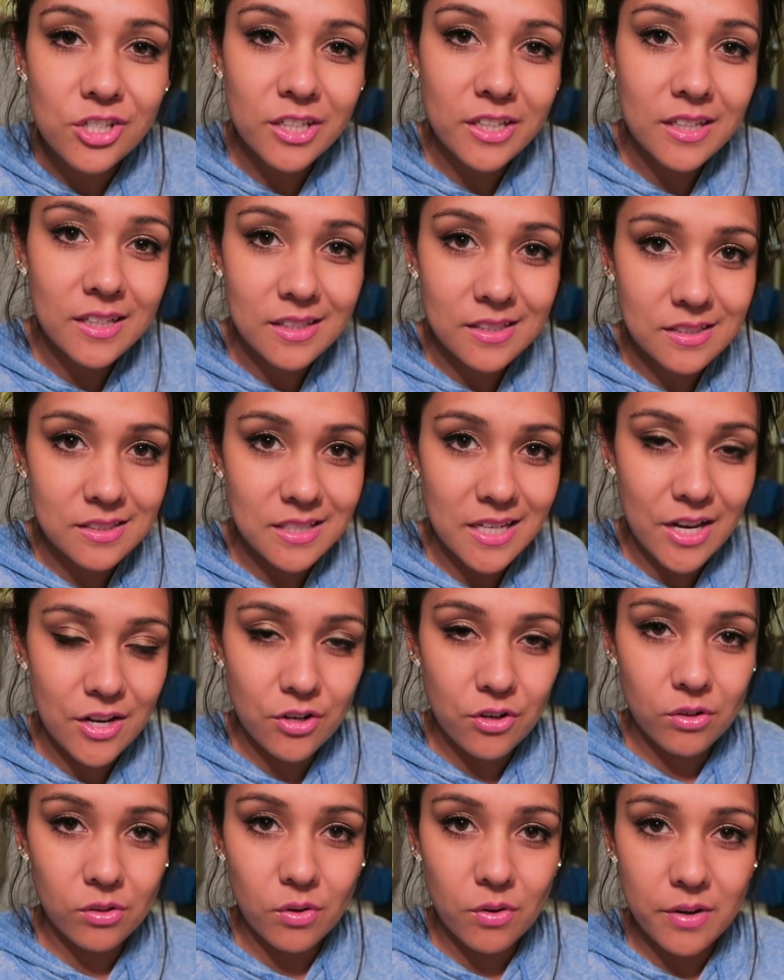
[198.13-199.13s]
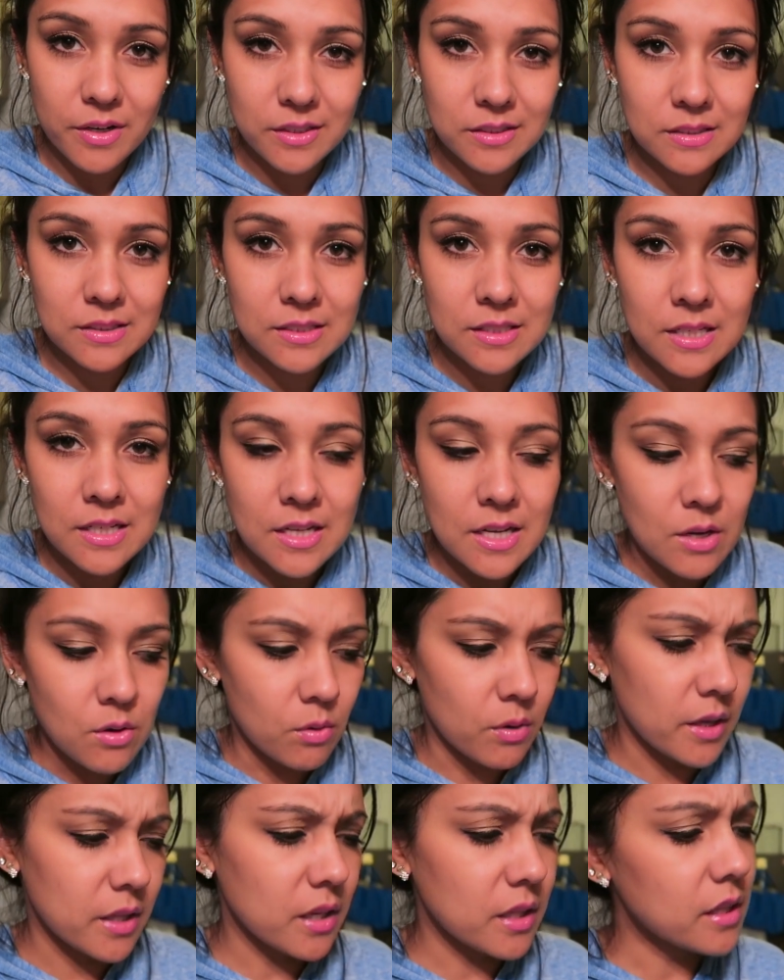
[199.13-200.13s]
chicken tenderloins.
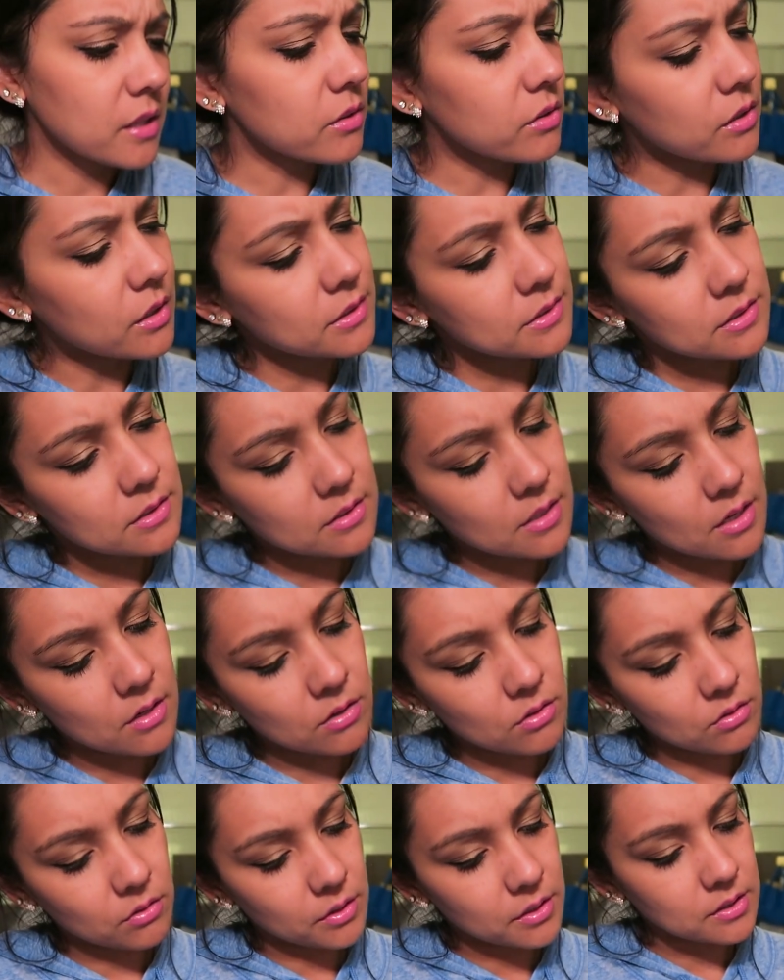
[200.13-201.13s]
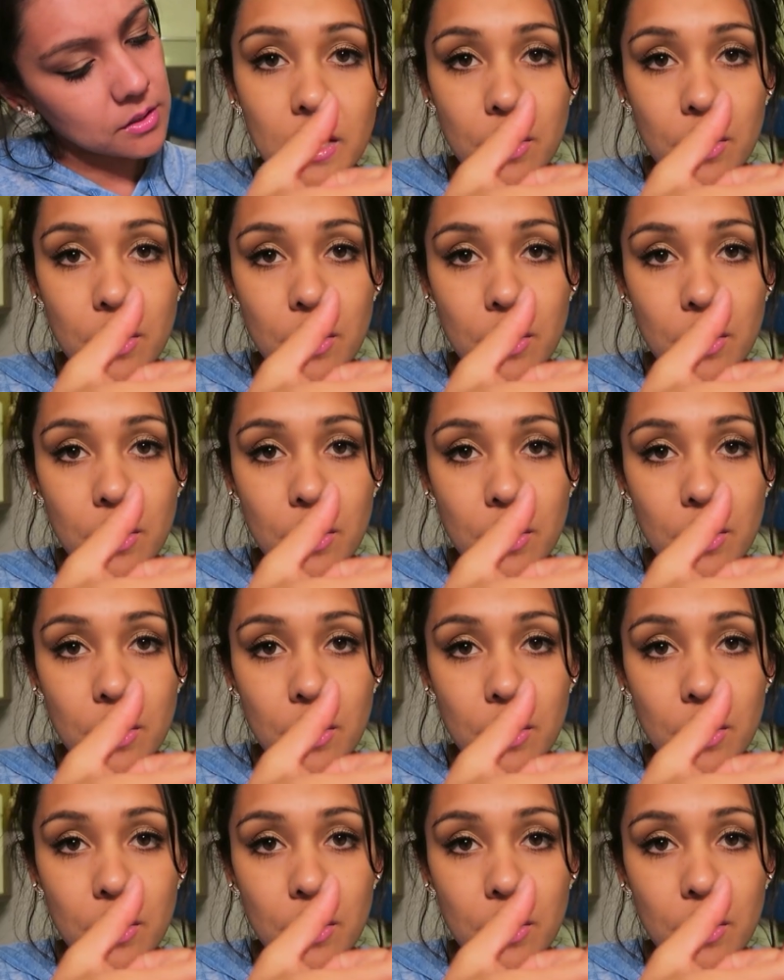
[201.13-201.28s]
Well, I think they're called tenderloins.